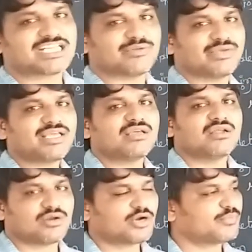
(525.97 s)
can
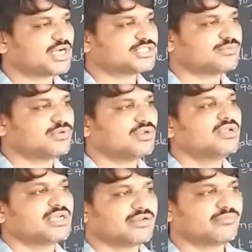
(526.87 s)
be not possible
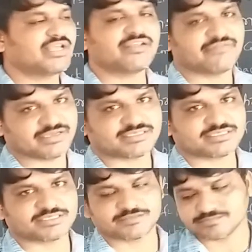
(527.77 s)
in many
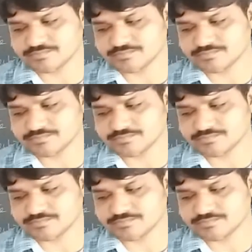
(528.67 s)
ways.